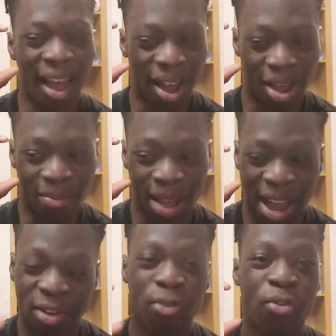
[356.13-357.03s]
I
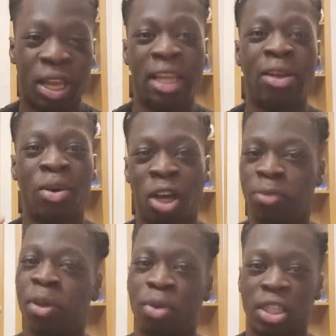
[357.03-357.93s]
had a feeling they were
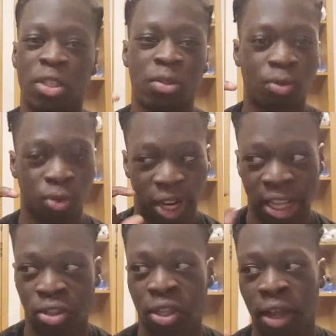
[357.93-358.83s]
asking a question
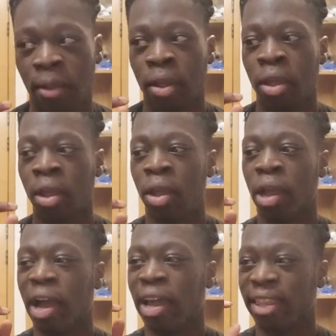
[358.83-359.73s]
related to that.
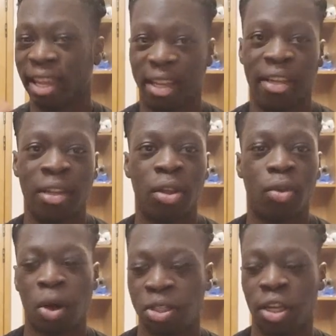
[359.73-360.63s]
And they did.
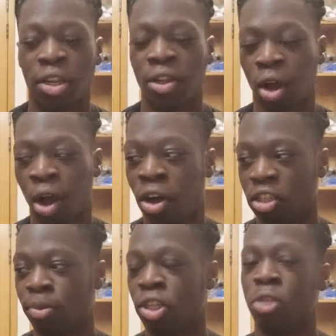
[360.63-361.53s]
Whilst they didn't ask
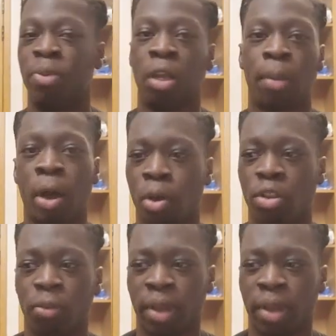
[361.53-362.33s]
me to speak about quantum